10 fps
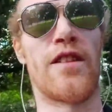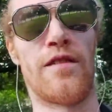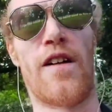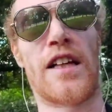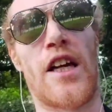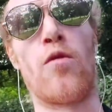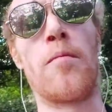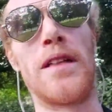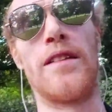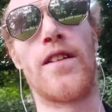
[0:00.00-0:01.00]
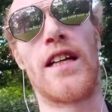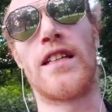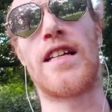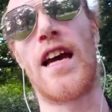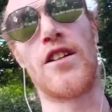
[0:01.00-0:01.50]
and the fact that I won't be living in
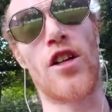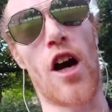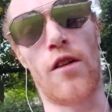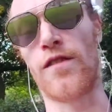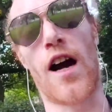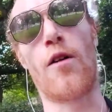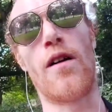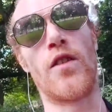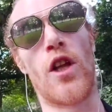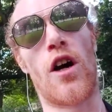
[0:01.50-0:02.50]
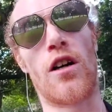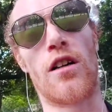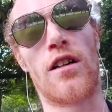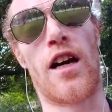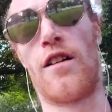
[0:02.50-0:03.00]
a tent for however long,
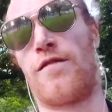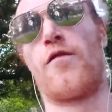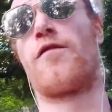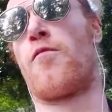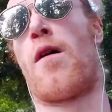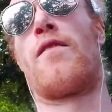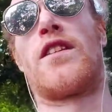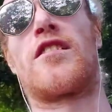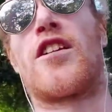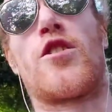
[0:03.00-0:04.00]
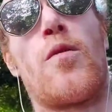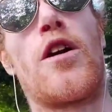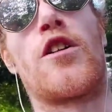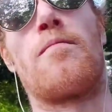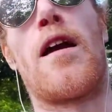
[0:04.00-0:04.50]
uh, for, for whatever the
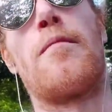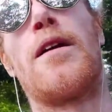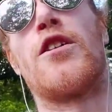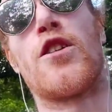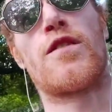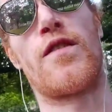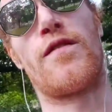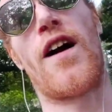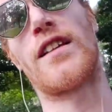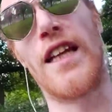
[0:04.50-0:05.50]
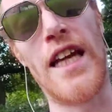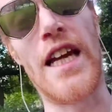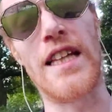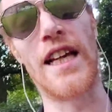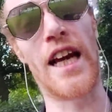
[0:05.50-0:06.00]
situation may be, just for the fact that he
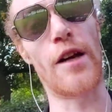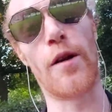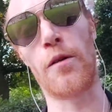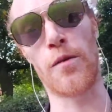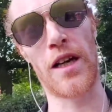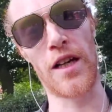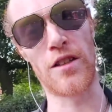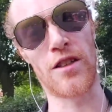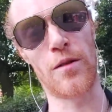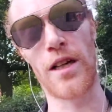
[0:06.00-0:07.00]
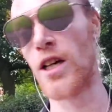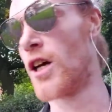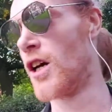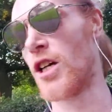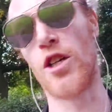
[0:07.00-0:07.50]
can then get away with what he's doing.
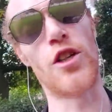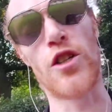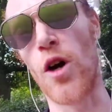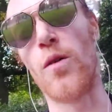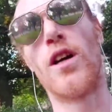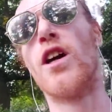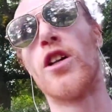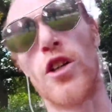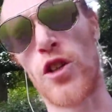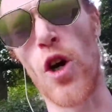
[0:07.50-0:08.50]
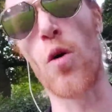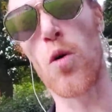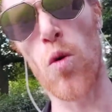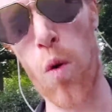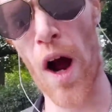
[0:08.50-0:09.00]
You don't you don't
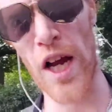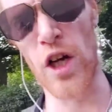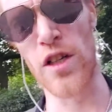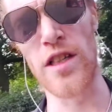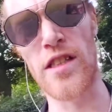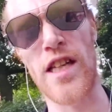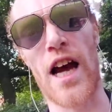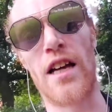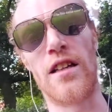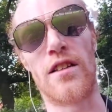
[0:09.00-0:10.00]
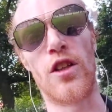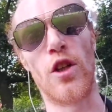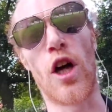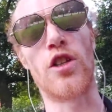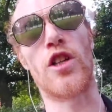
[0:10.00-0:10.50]
quite understand the
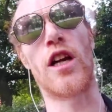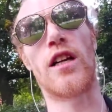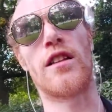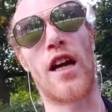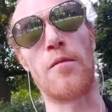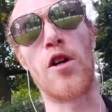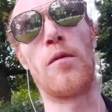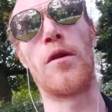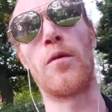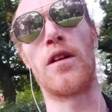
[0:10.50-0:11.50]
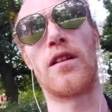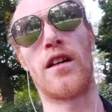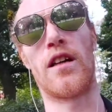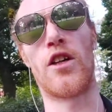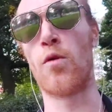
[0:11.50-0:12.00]
logic that I'm coming with
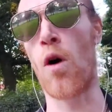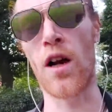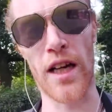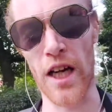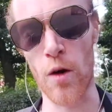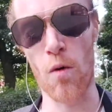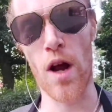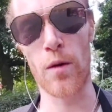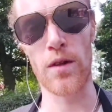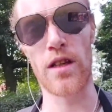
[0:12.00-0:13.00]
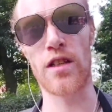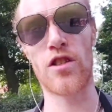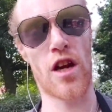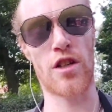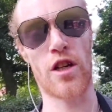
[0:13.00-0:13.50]
here. You aren't getting away with this,
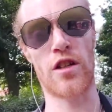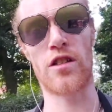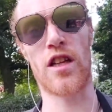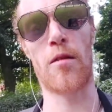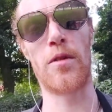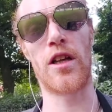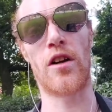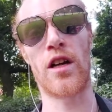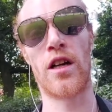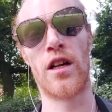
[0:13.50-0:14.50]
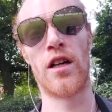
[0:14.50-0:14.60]
Cheshire Constabulary.